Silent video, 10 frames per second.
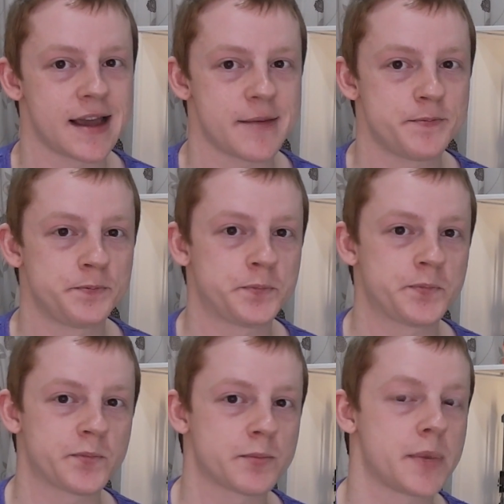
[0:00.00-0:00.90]
Um,
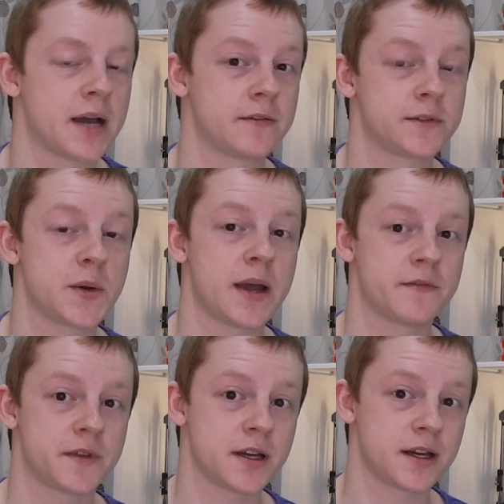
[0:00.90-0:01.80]
but I do
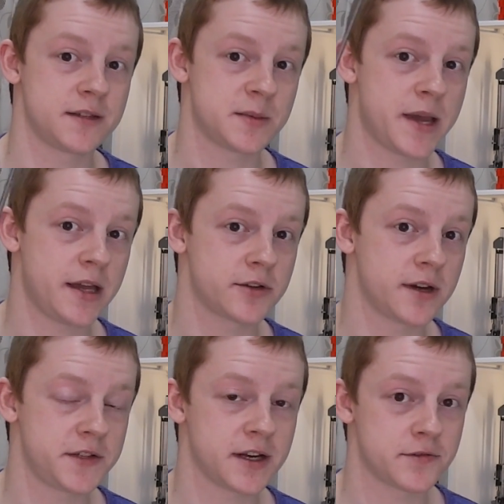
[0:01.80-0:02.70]
have the kind of spare
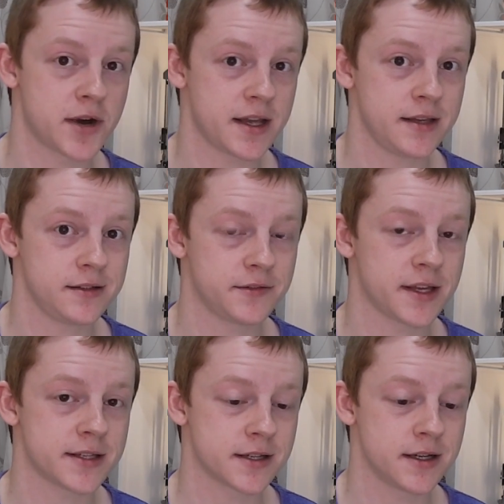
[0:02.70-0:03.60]
drive shaft ready for
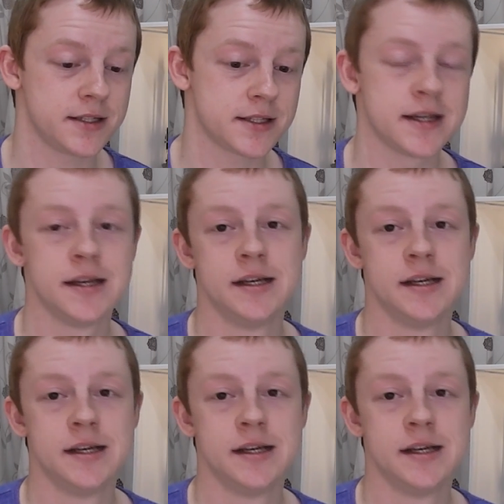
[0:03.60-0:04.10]
that side.